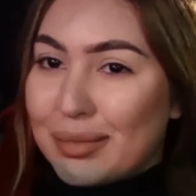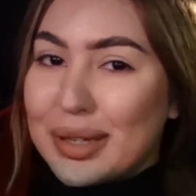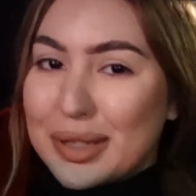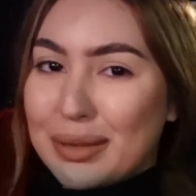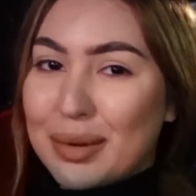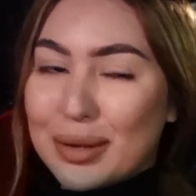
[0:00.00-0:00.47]

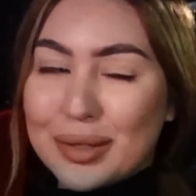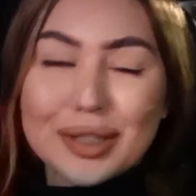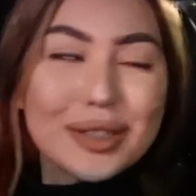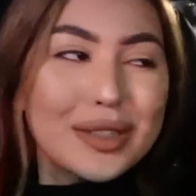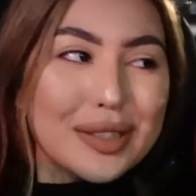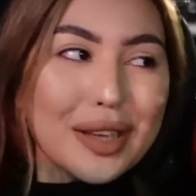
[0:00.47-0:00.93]
emotions, emotions to
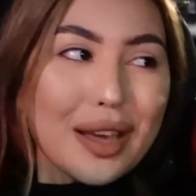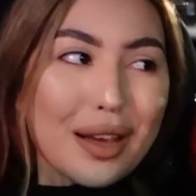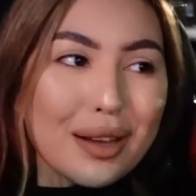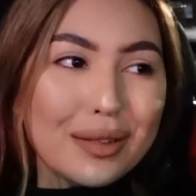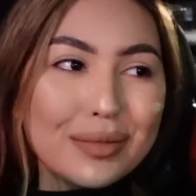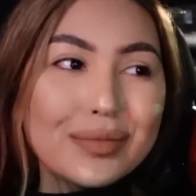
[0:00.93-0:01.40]
what we're doing,
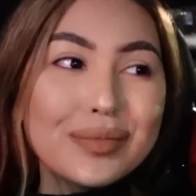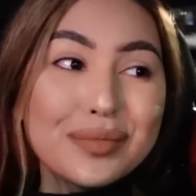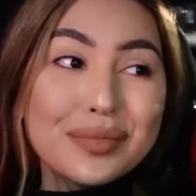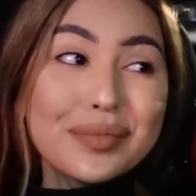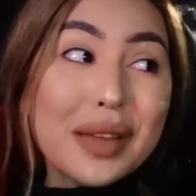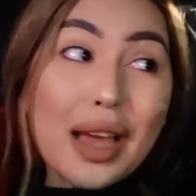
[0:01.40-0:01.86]
yeah. right? Are you
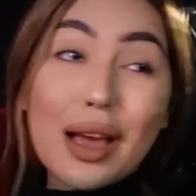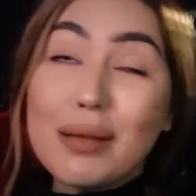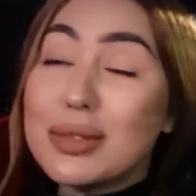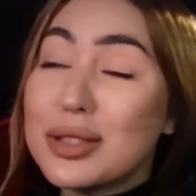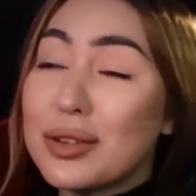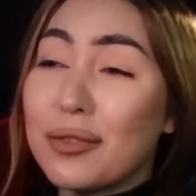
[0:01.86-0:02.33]
excited?
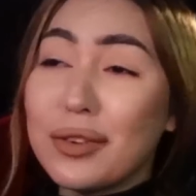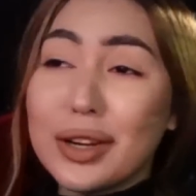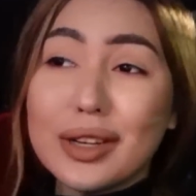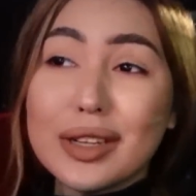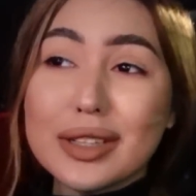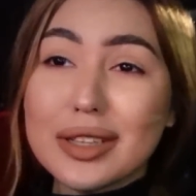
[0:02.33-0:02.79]
I'm so
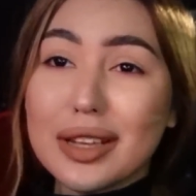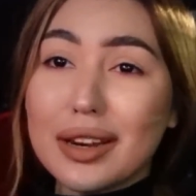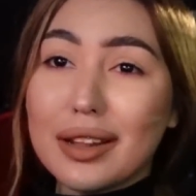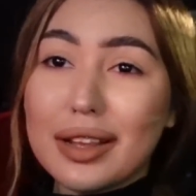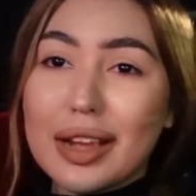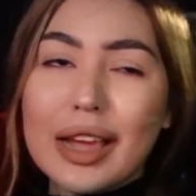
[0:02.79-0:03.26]
freaking
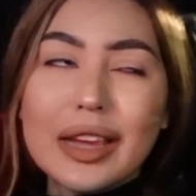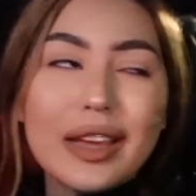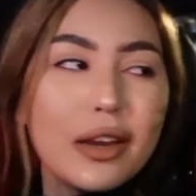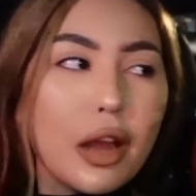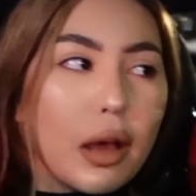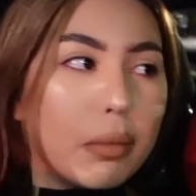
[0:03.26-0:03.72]
excited. Like I
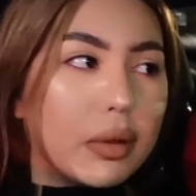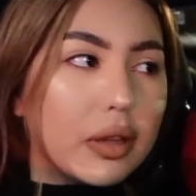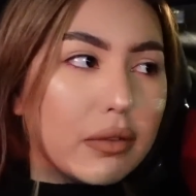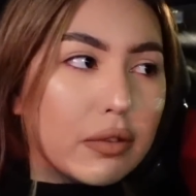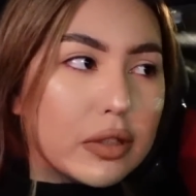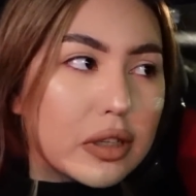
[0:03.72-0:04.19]
cannot
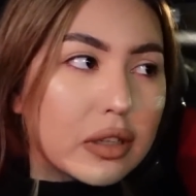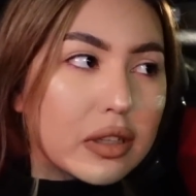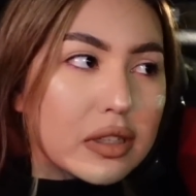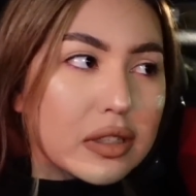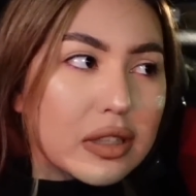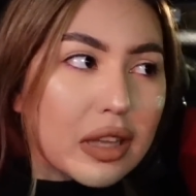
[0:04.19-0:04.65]
believe you did
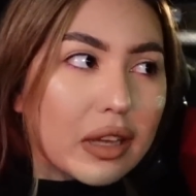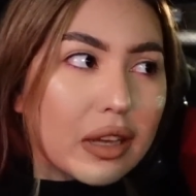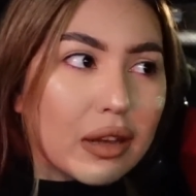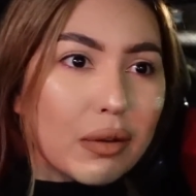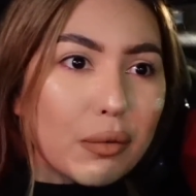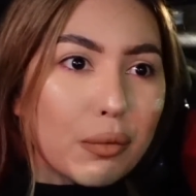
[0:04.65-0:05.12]
this like
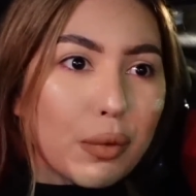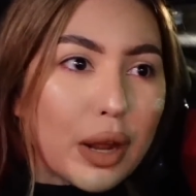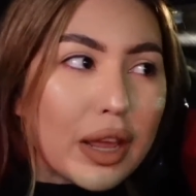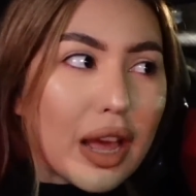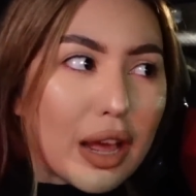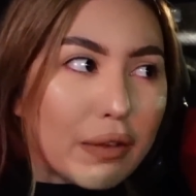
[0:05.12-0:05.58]

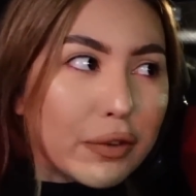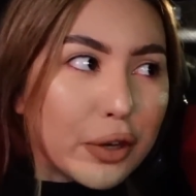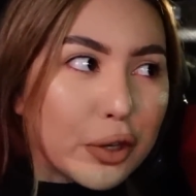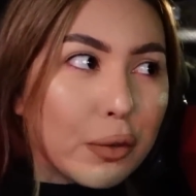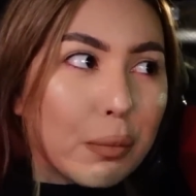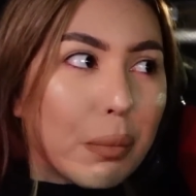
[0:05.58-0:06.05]
right after
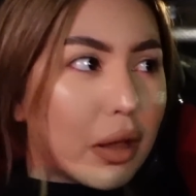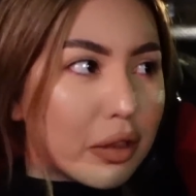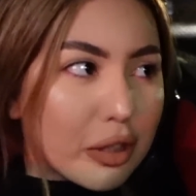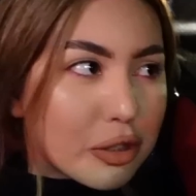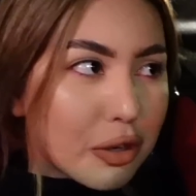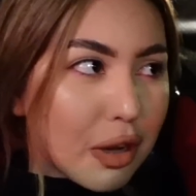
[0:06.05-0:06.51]
you bought
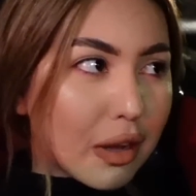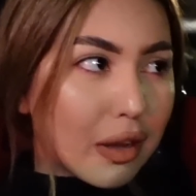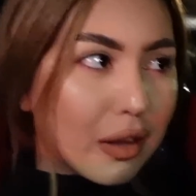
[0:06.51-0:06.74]
the truck.